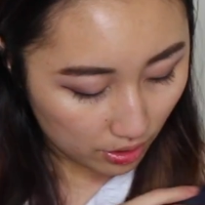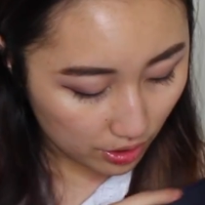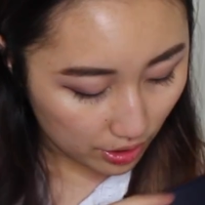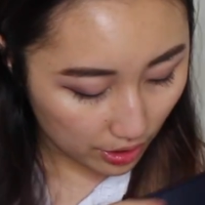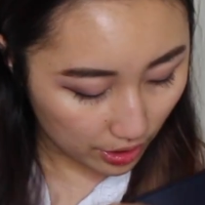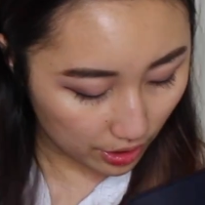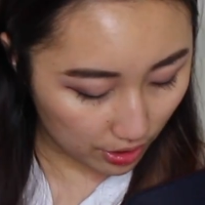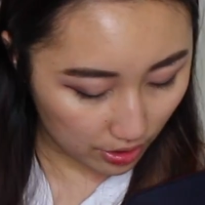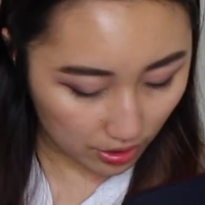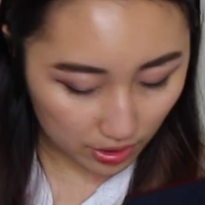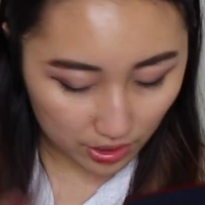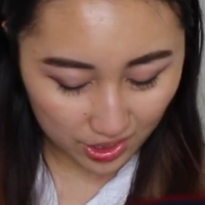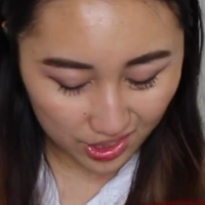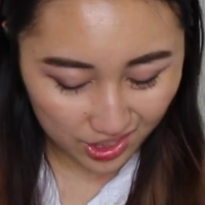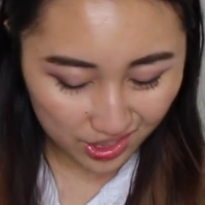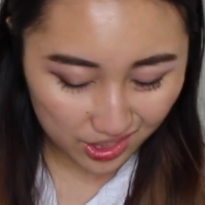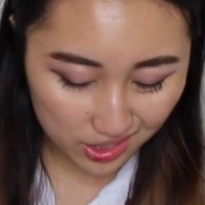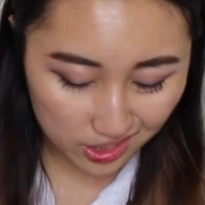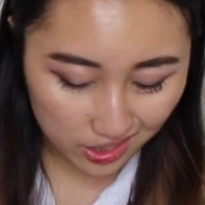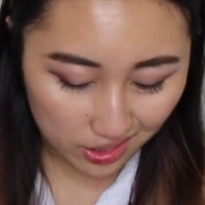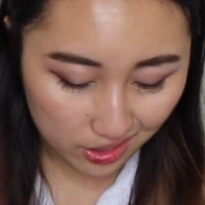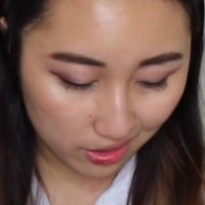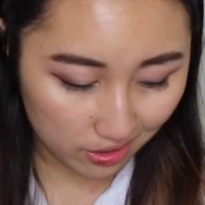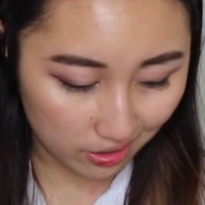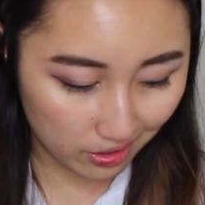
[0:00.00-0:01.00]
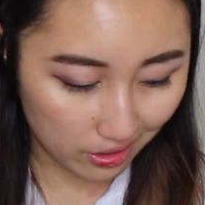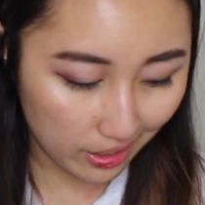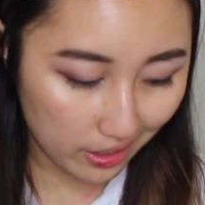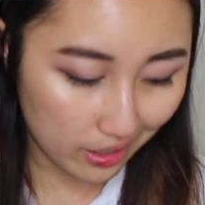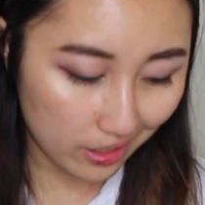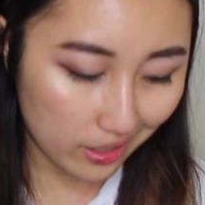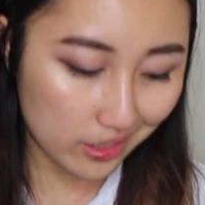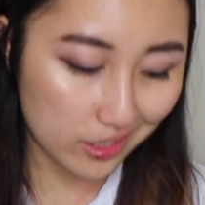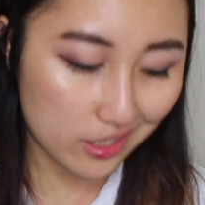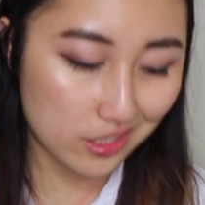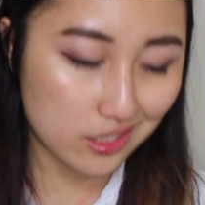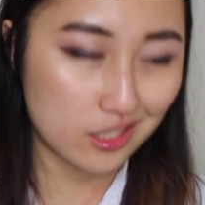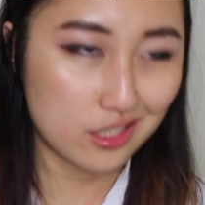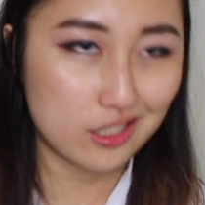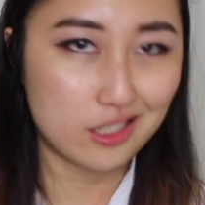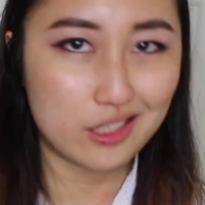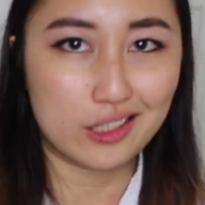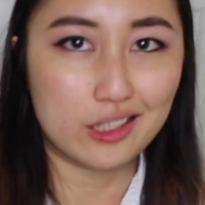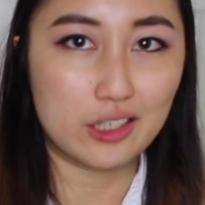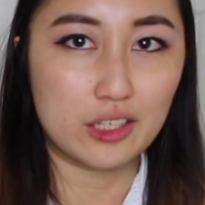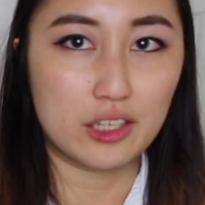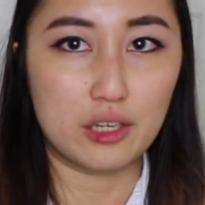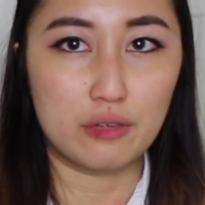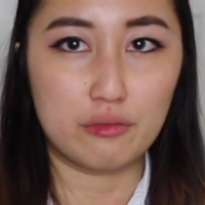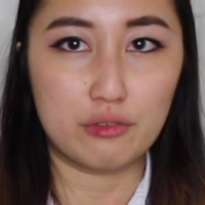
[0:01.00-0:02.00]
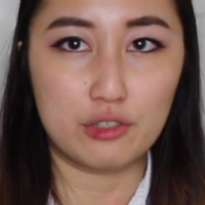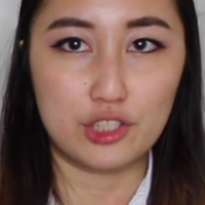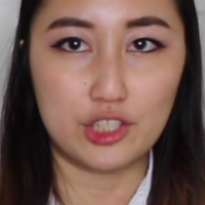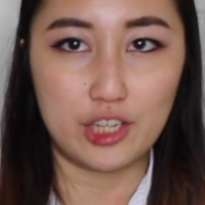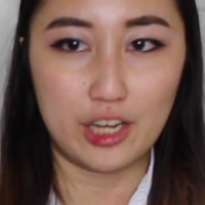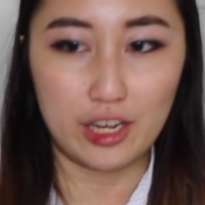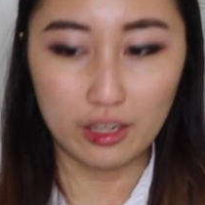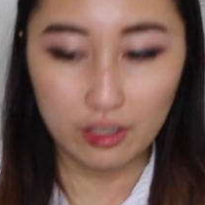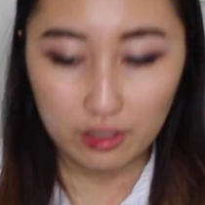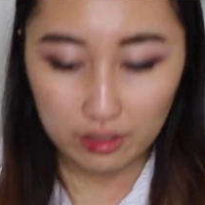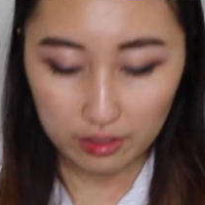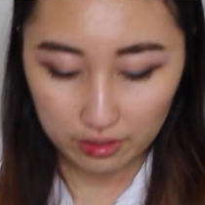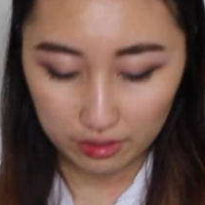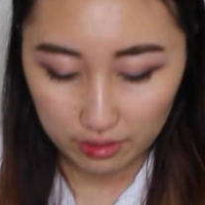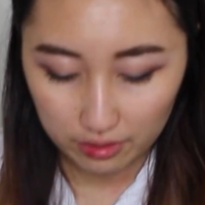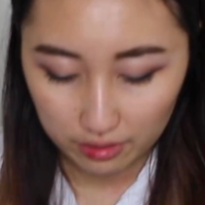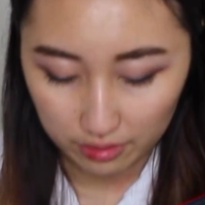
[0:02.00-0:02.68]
It's just like, I guess it's like a give or take.